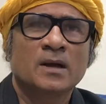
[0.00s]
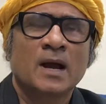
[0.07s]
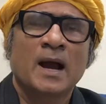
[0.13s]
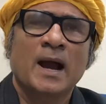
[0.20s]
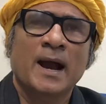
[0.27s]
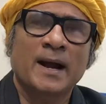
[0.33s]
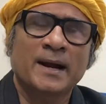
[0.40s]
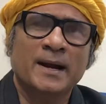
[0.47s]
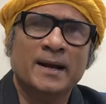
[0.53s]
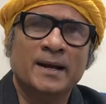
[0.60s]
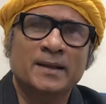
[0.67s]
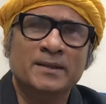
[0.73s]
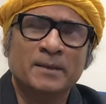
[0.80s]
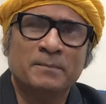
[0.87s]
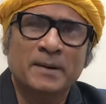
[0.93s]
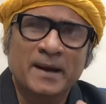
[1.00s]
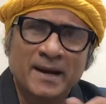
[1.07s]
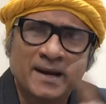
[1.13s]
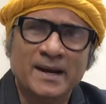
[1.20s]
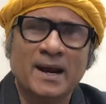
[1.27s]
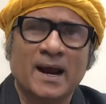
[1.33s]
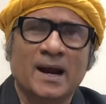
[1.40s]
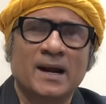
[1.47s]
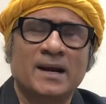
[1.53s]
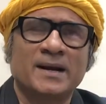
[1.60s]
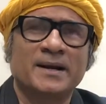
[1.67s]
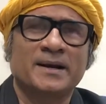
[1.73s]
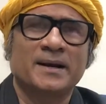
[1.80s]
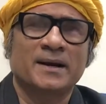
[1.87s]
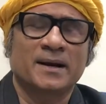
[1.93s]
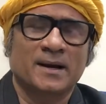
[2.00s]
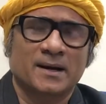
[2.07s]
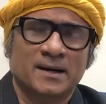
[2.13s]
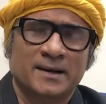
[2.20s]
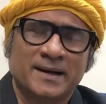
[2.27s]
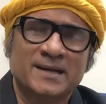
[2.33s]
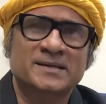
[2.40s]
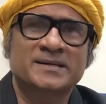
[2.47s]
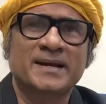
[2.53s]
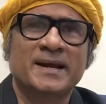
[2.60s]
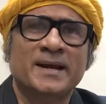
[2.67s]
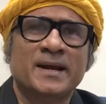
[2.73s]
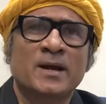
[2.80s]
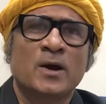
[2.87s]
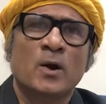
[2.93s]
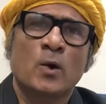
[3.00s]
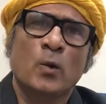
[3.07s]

And in the very early next day,